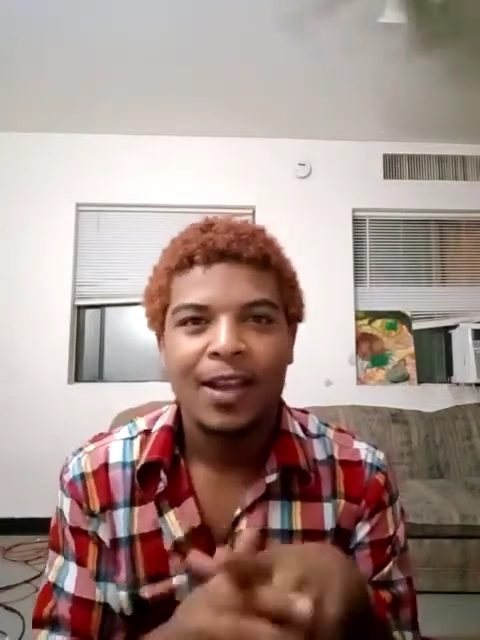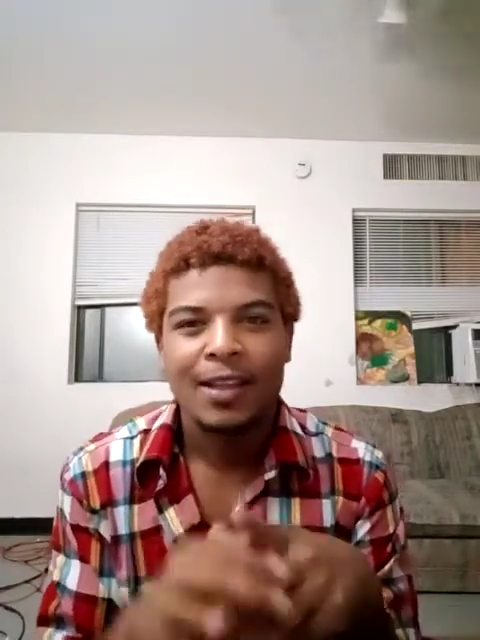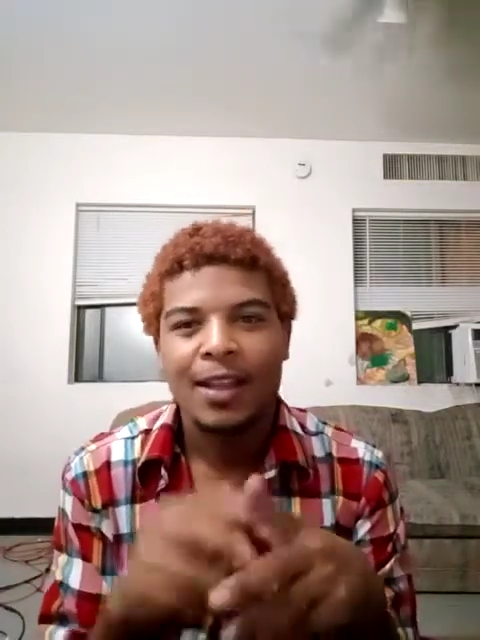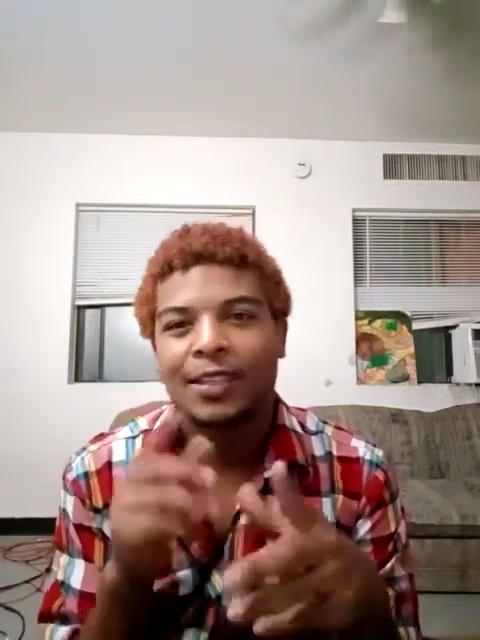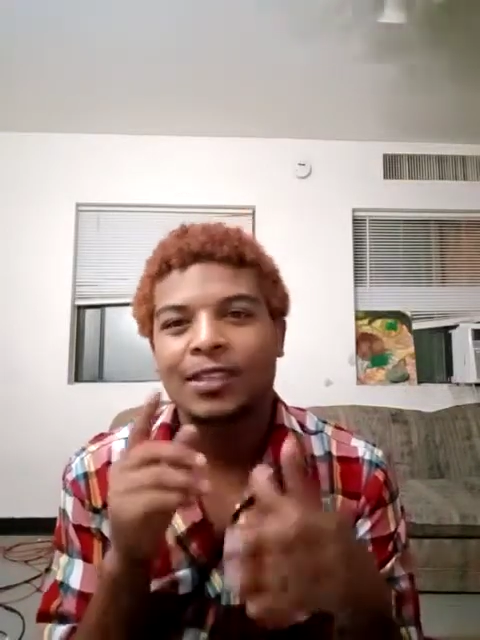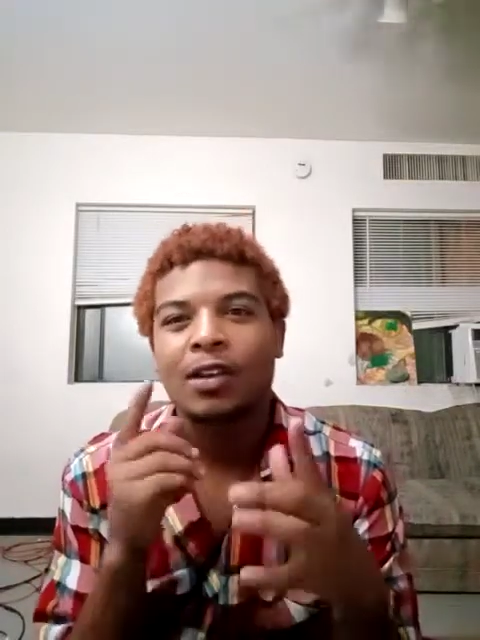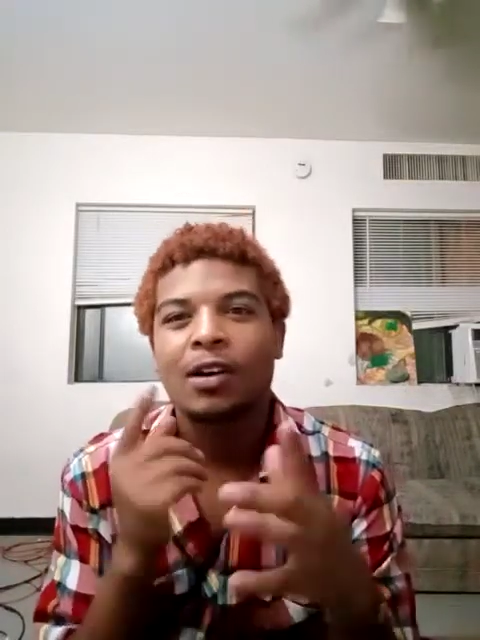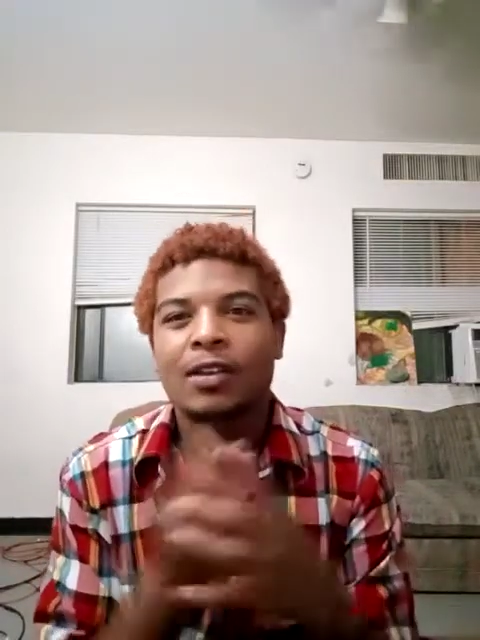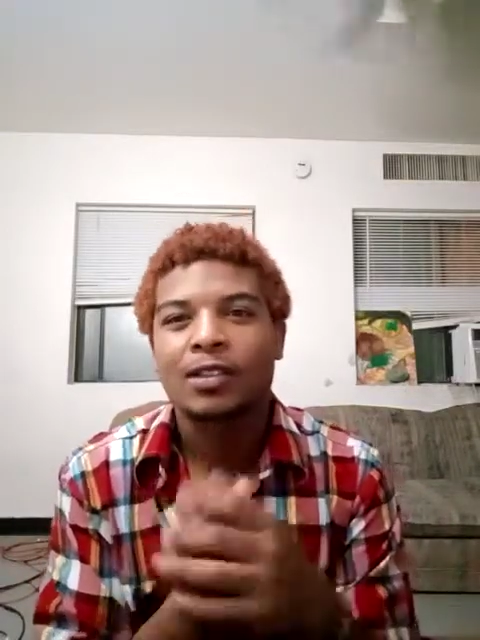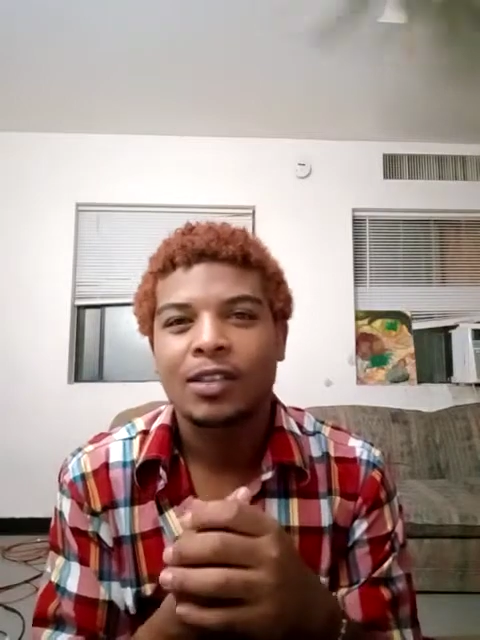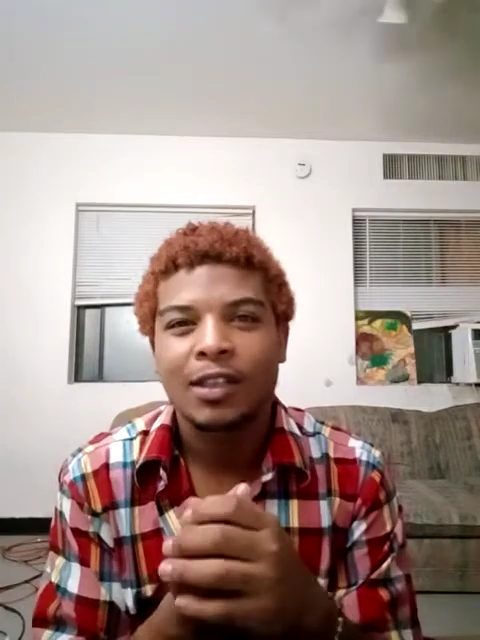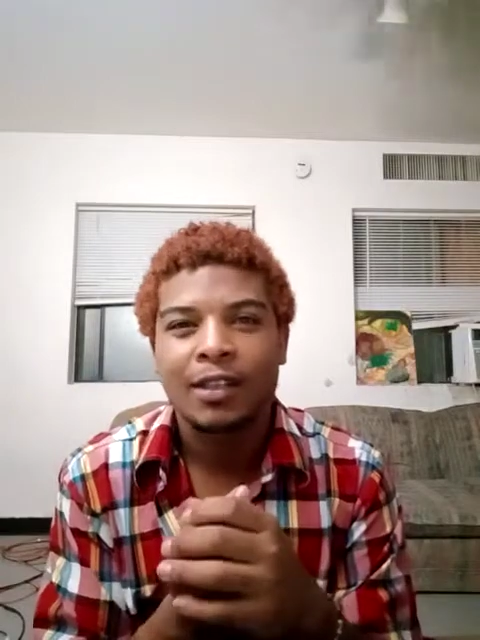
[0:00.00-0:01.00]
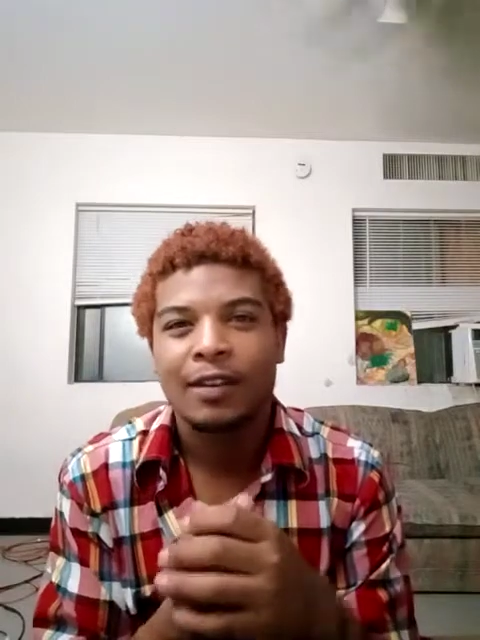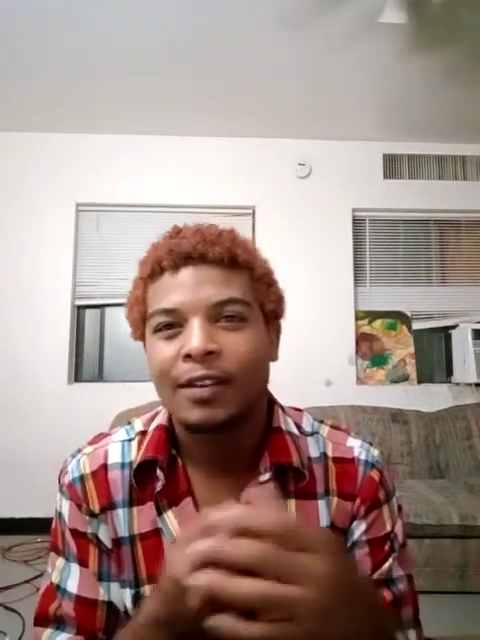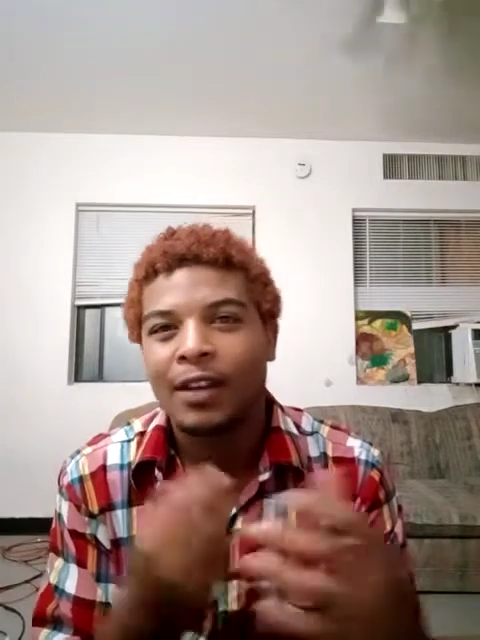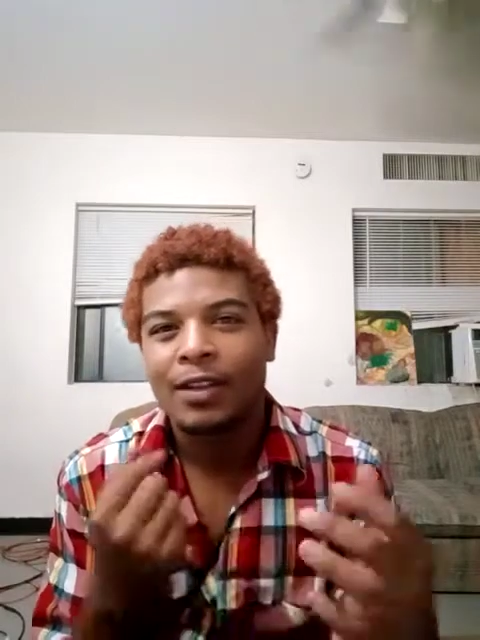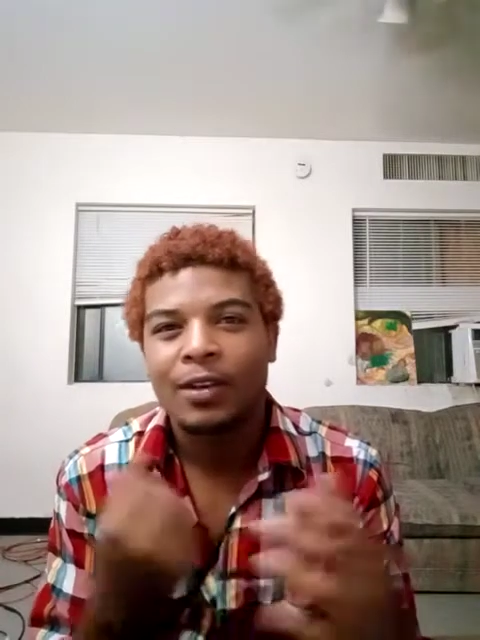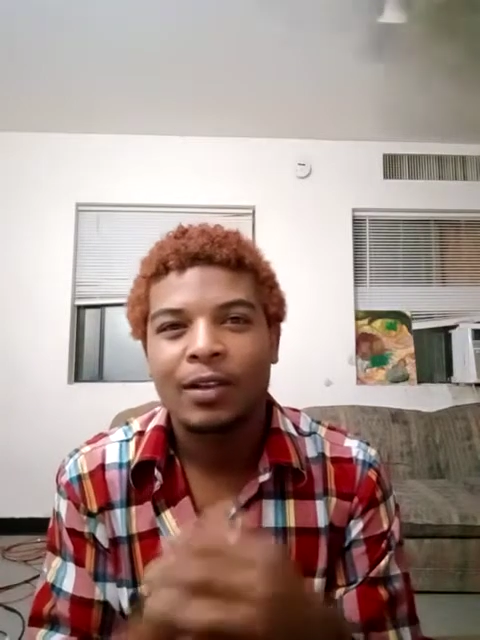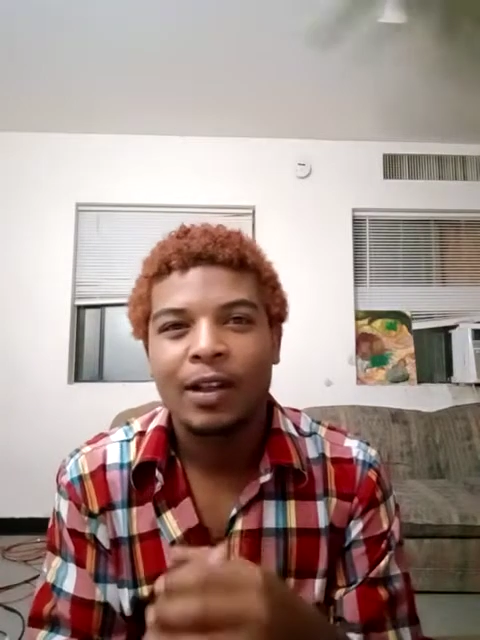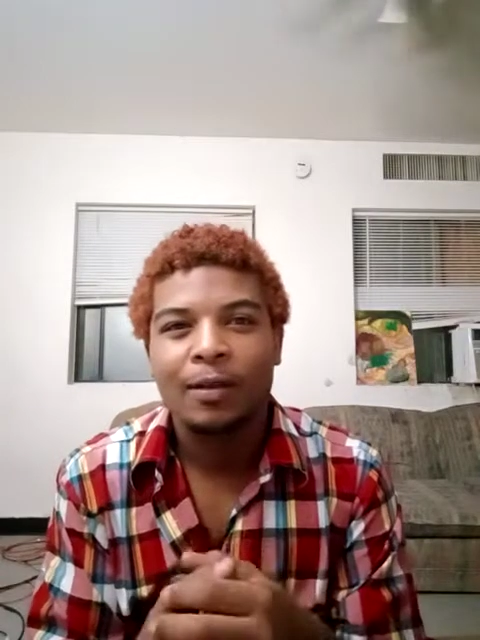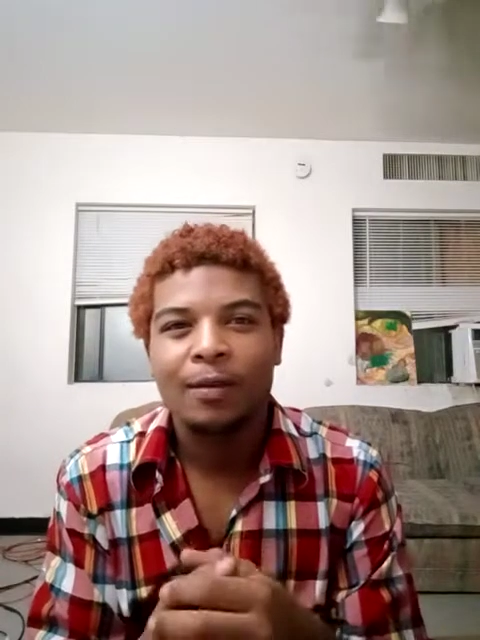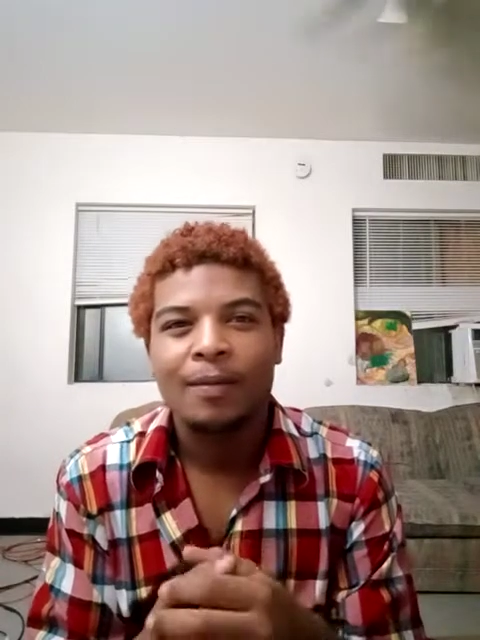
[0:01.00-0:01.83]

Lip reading: That's the alternative. I know that